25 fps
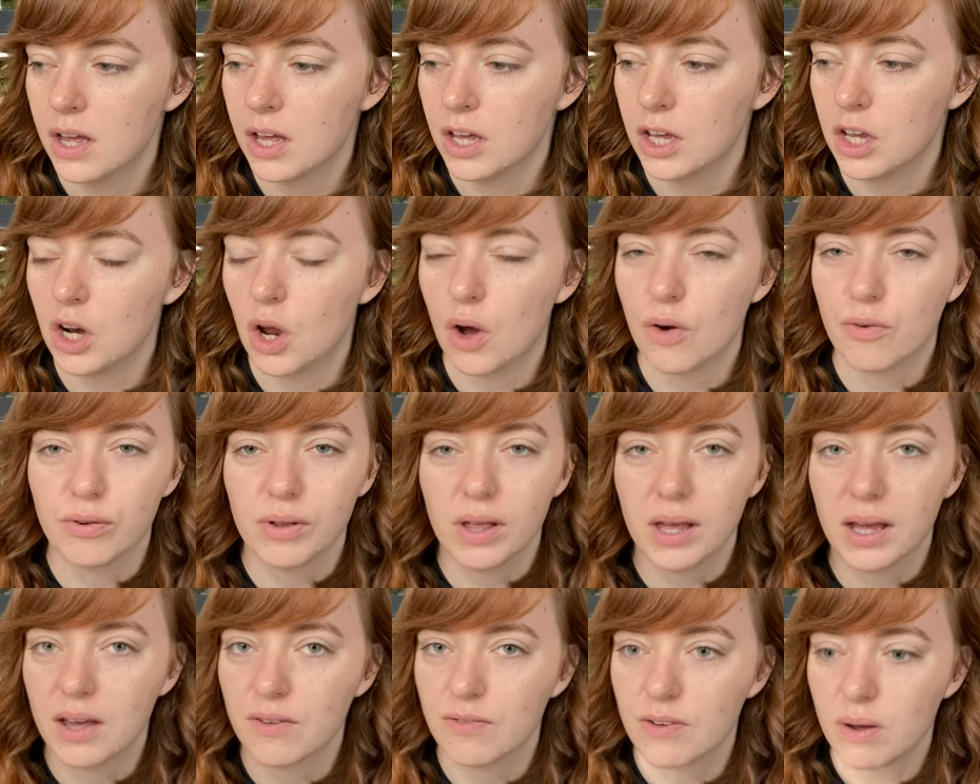You know, for
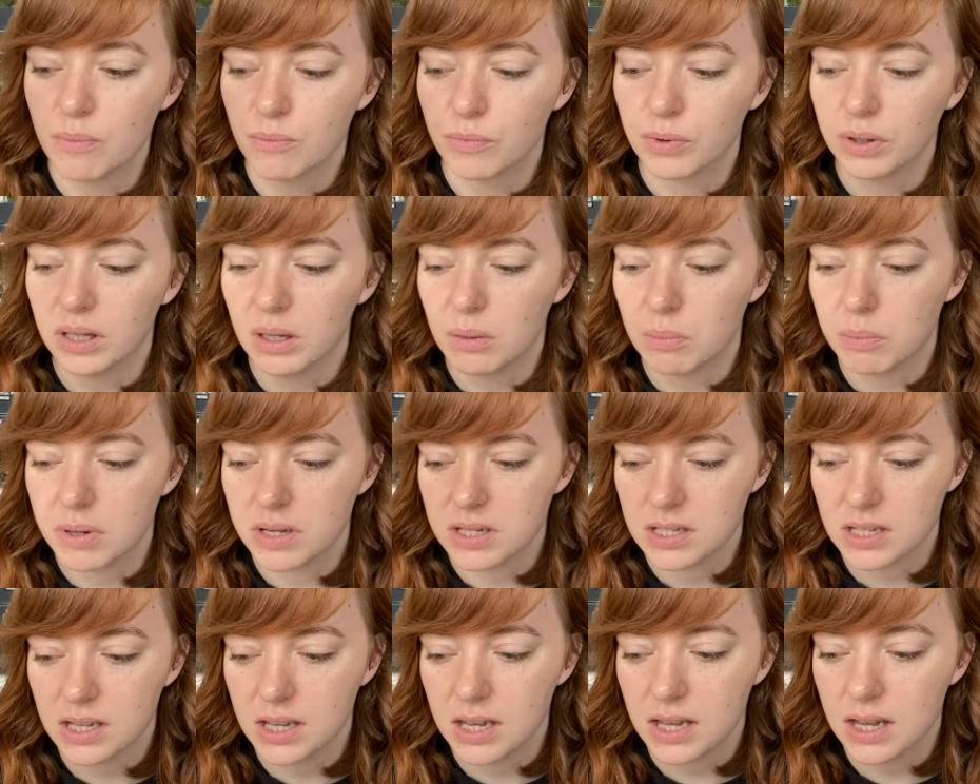like if I'm really
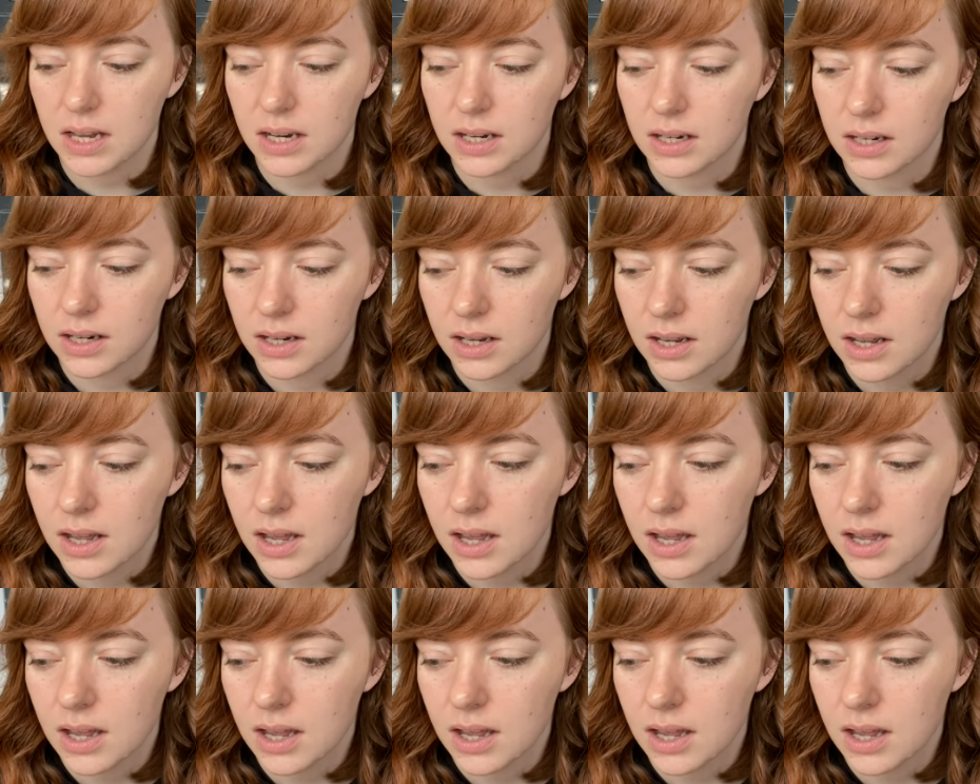busy and,